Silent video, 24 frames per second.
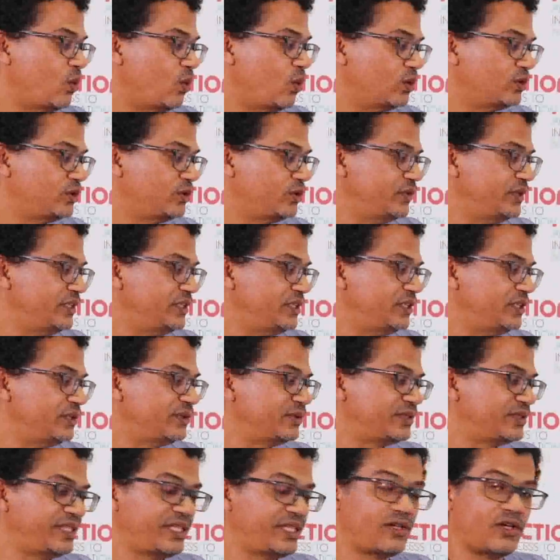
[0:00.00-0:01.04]
or to
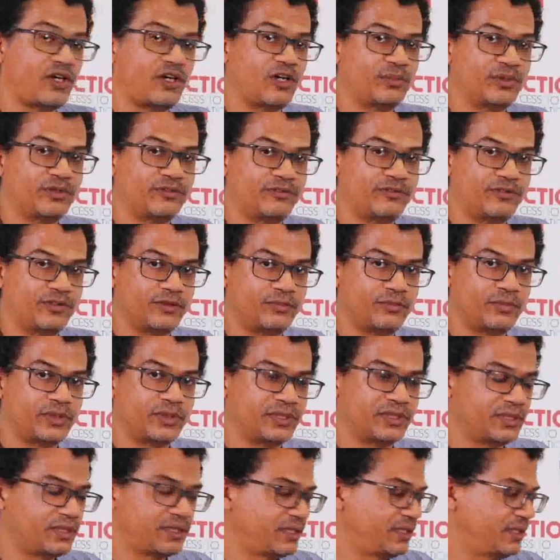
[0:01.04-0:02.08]
reduce their carbon
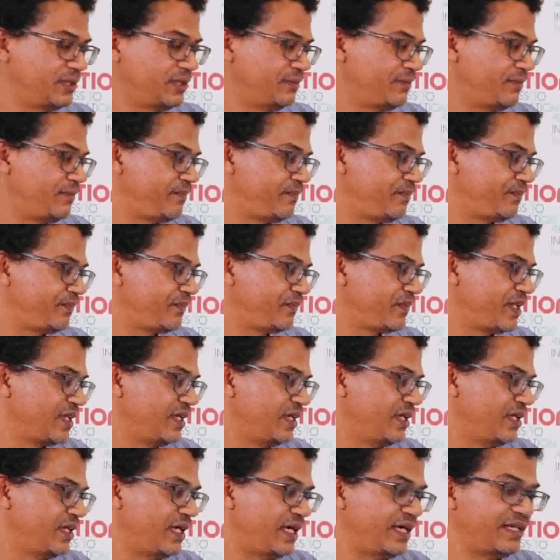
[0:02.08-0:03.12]
footprint.
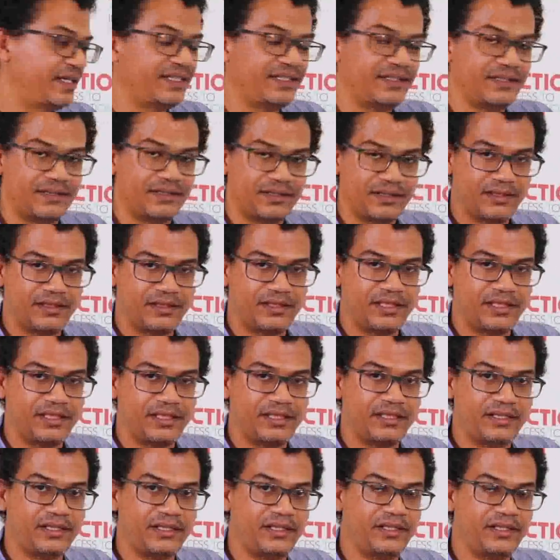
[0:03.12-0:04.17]
And in
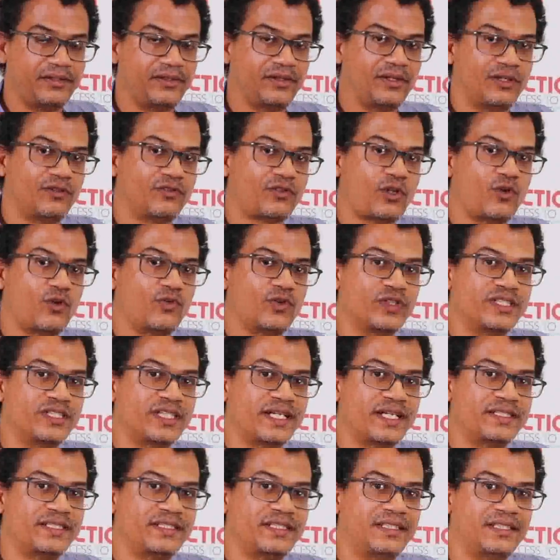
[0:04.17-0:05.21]
the era of
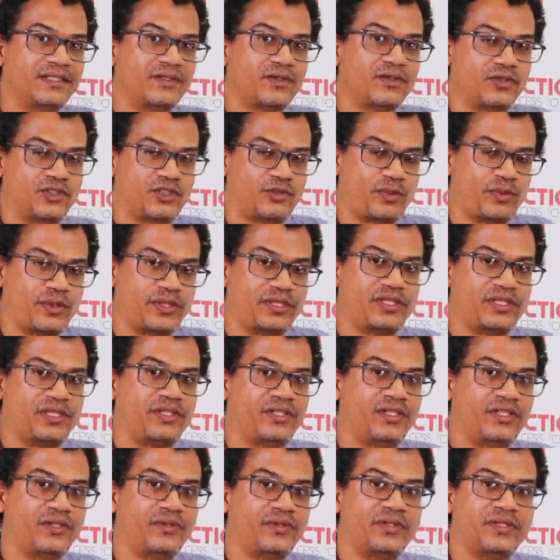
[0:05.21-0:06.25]
Covid-19, conspiracy
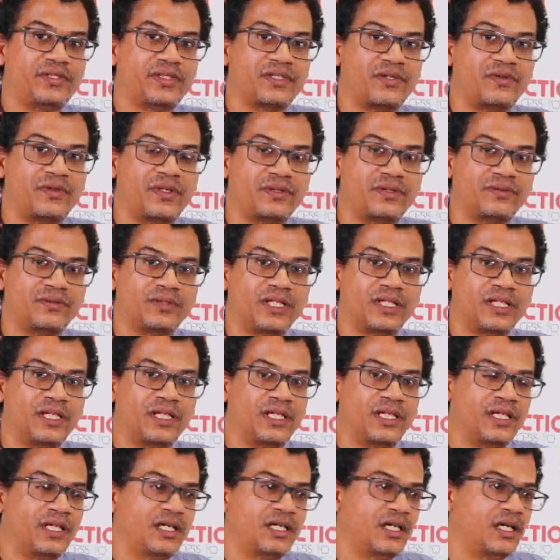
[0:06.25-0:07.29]
theories around
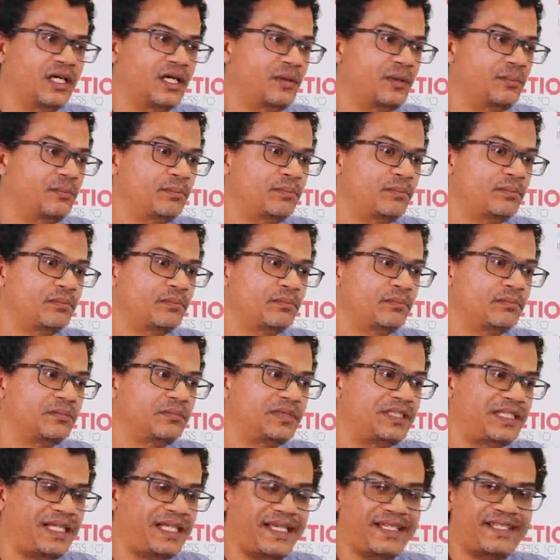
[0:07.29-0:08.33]

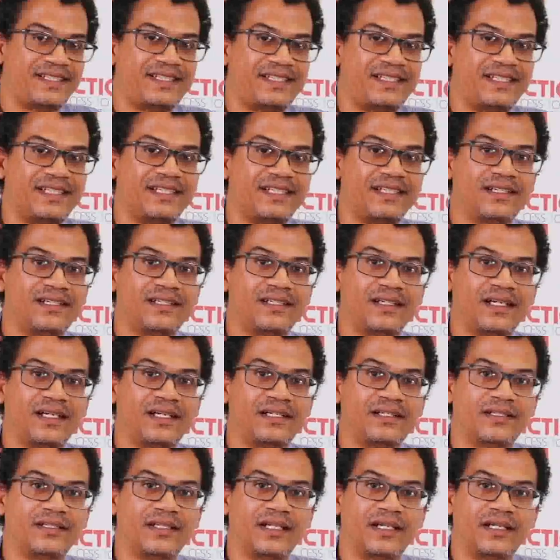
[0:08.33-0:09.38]
testing
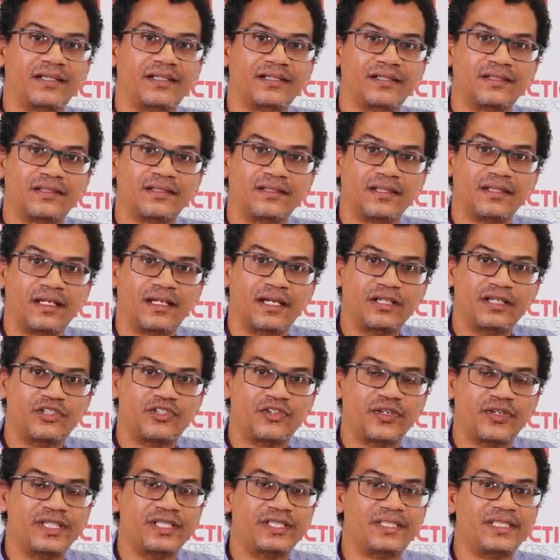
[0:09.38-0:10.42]

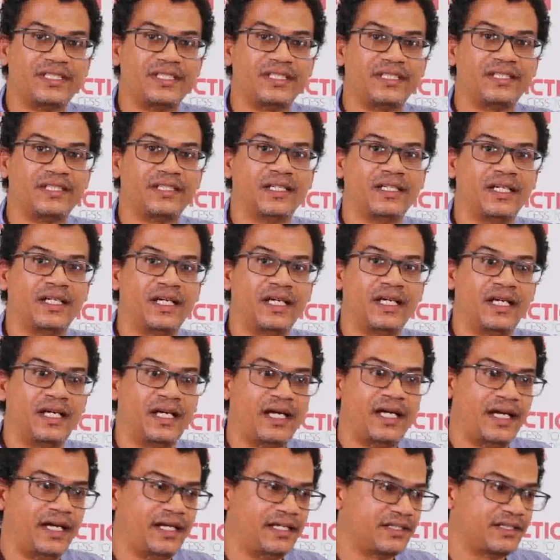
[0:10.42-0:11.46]
and tracing
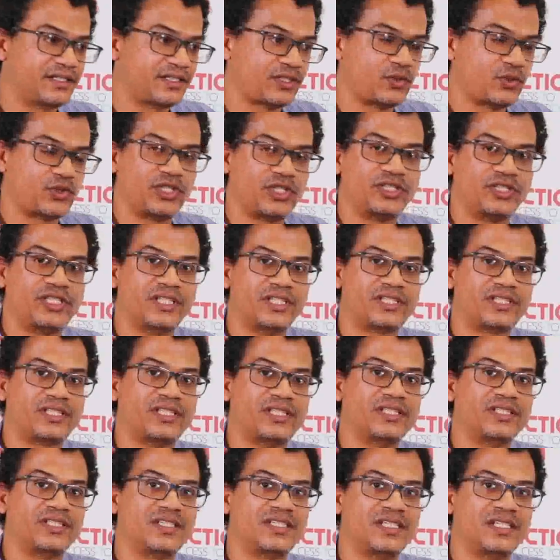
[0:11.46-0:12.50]
and social
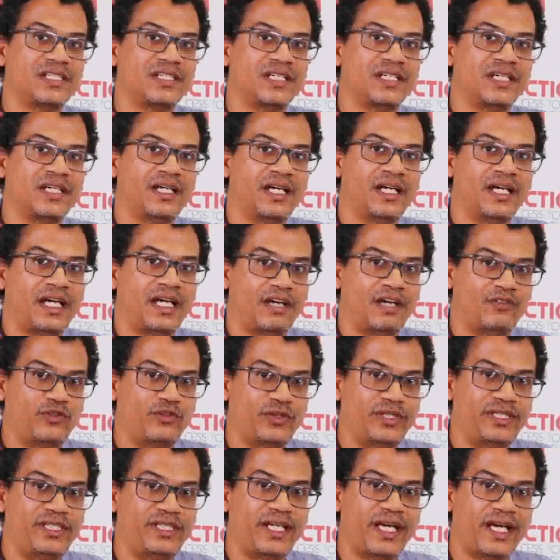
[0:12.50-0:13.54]
distancing have
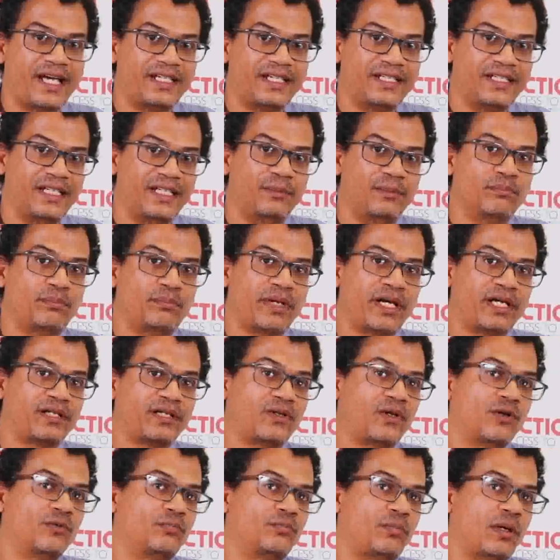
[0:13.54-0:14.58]
already had an
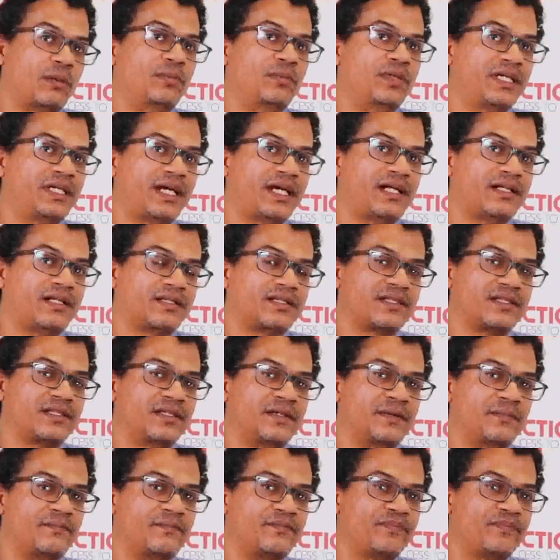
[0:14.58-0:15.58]
impact on public health.